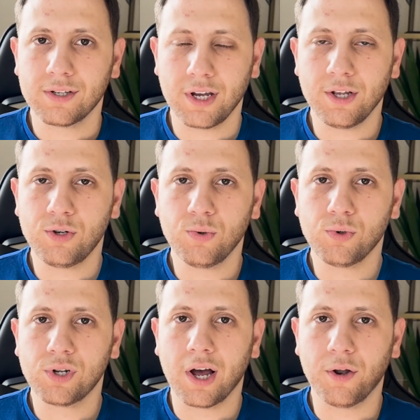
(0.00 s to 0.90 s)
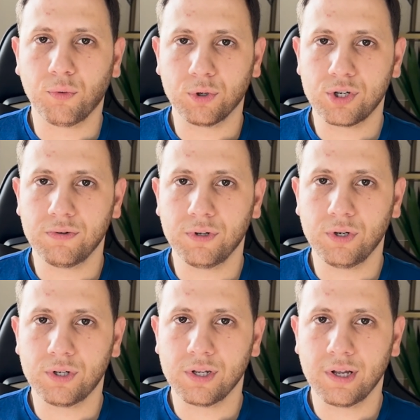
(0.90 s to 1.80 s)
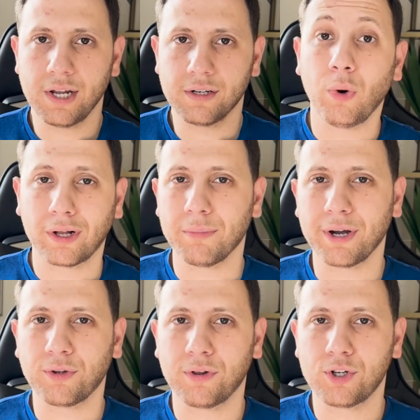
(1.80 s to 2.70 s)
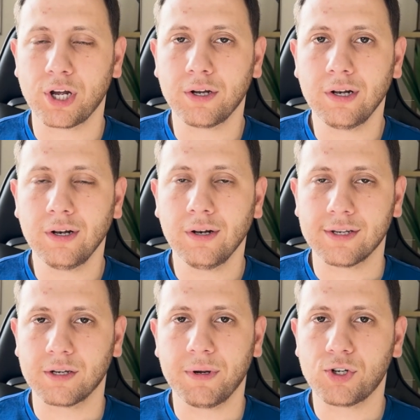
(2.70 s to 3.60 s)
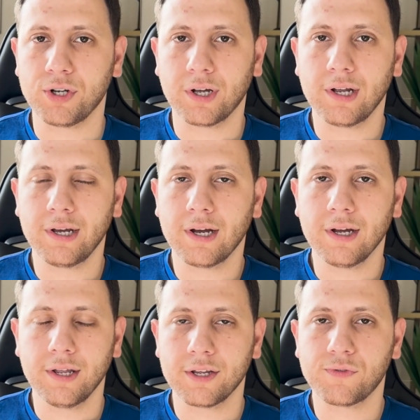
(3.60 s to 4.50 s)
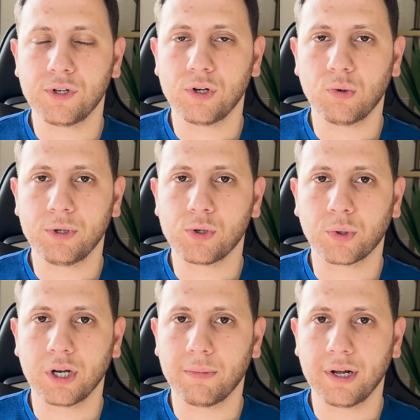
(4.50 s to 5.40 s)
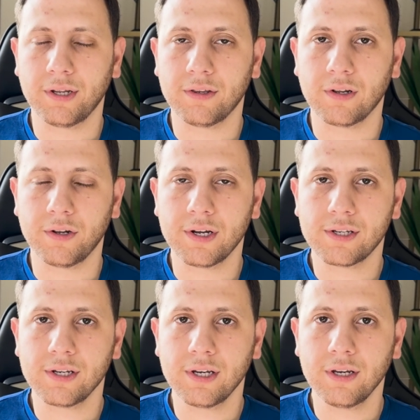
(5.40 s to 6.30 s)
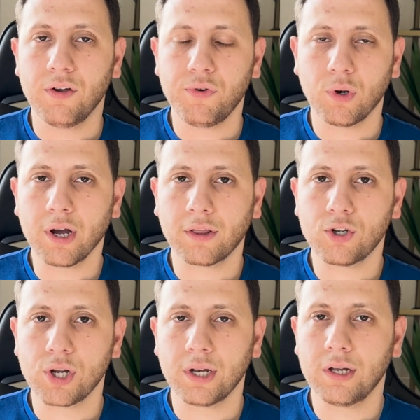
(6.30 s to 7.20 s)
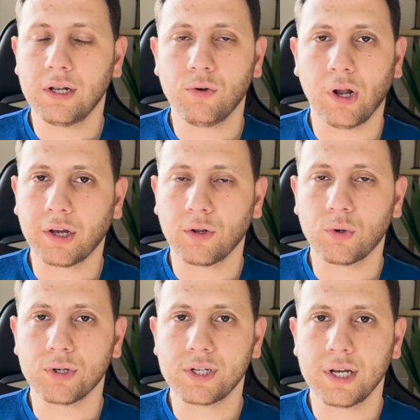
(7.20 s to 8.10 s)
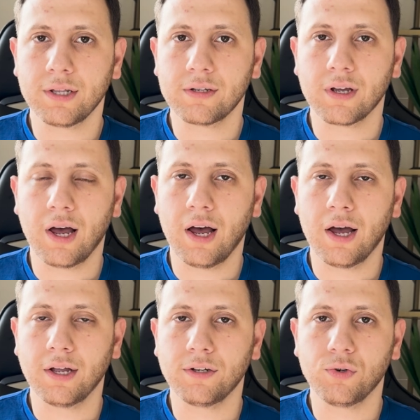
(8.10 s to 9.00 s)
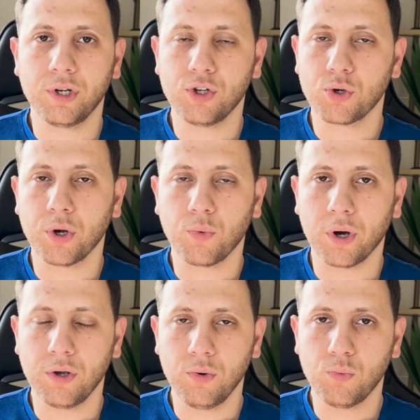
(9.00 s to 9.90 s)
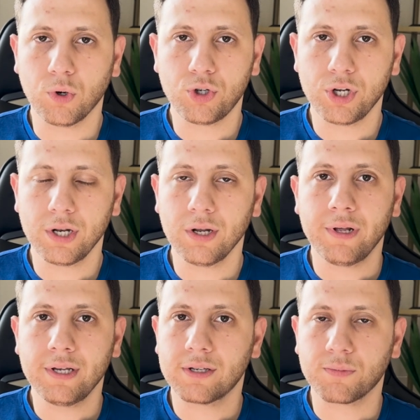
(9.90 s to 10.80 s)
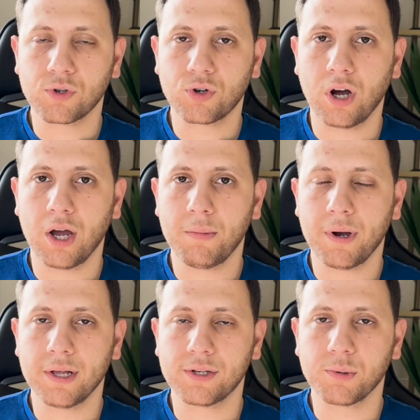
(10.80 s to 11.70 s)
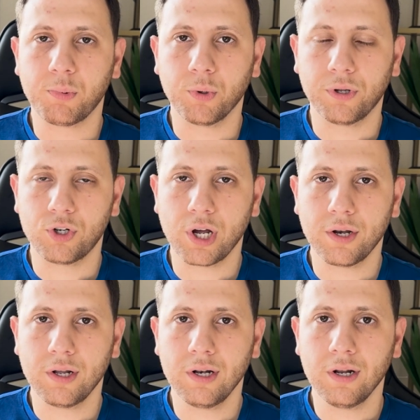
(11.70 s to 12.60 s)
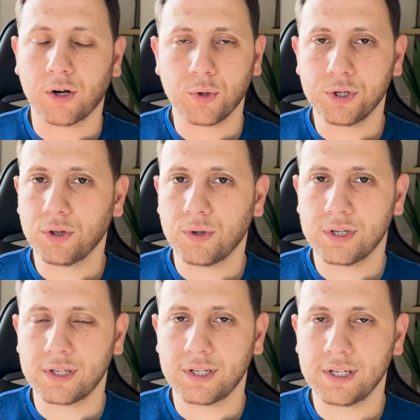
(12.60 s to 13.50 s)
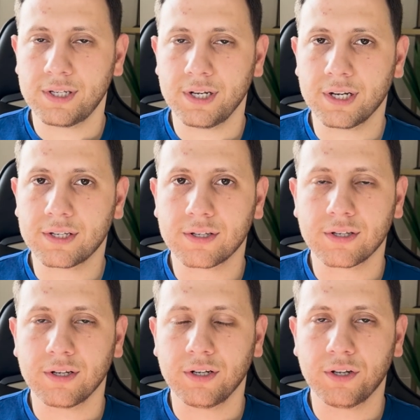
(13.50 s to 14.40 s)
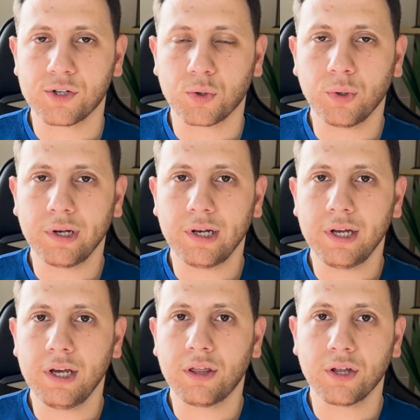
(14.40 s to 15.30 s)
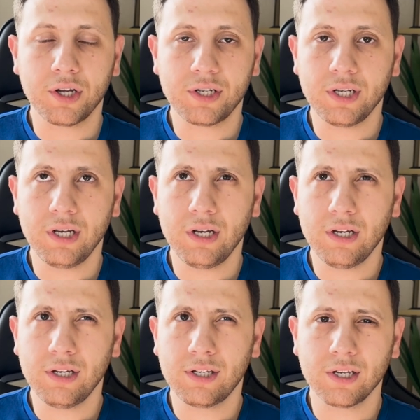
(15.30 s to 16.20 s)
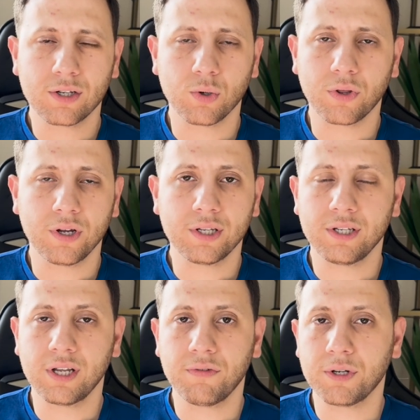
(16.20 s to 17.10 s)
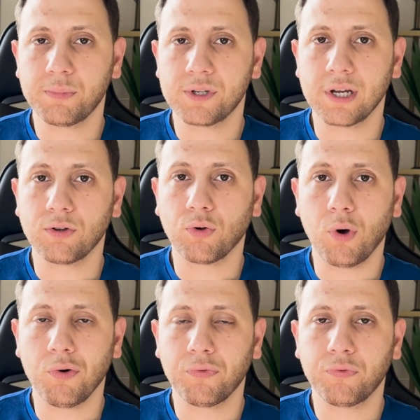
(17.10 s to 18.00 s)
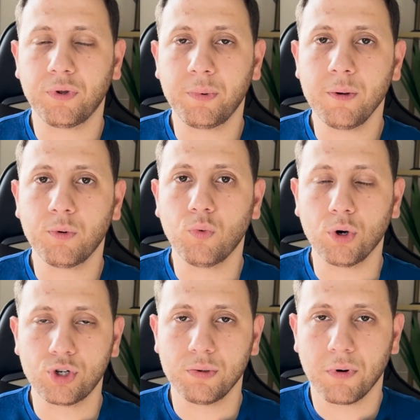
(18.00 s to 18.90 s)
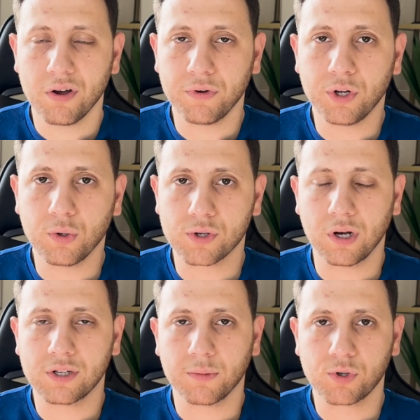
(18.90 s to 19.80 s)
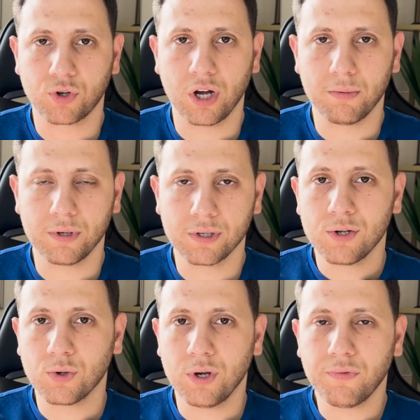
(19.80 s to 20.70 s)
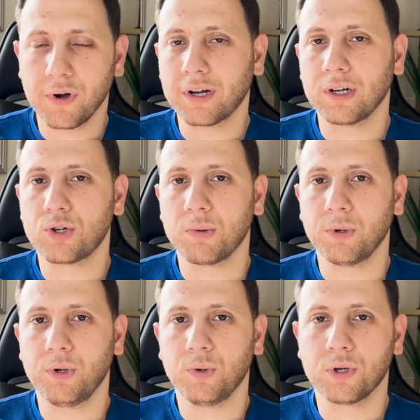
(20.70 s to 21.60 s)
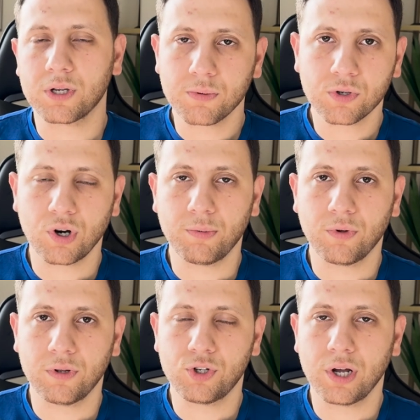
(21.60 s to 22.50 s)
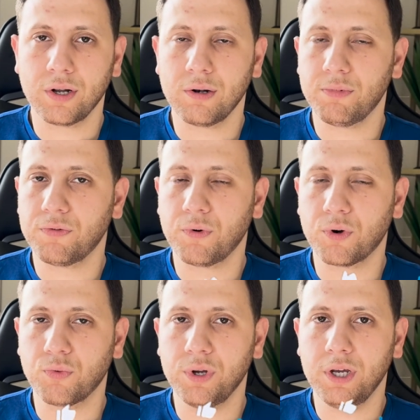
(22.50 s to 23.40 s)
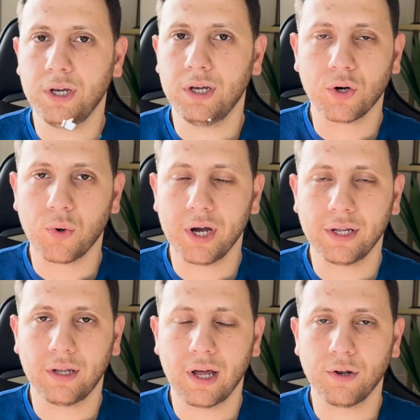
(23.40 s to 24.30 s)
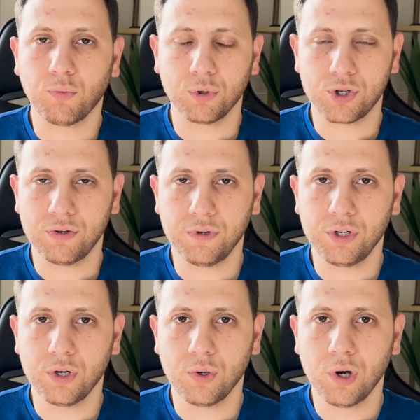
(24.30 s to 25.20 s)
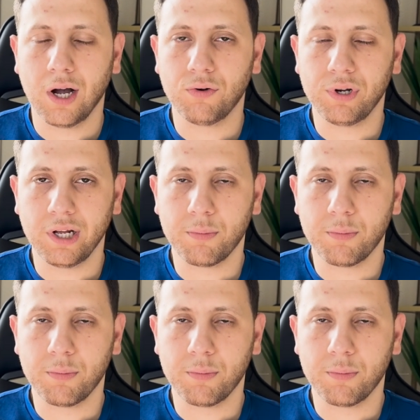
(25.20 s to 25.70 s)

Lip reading: stay tuned and watch the video to the end. Welcome back to the channel. As I mentioned earlier, in this video we'll be talking about dental nursing. If you like the channel, you like the content and you enjoy what you're watching, please subscribe and support the channel. According to the statistics, there's only 36 or 37% of the people watching my videos are subscribers. So if I can trouble you to subscribe to the channel before we go ahead and watch the video, I really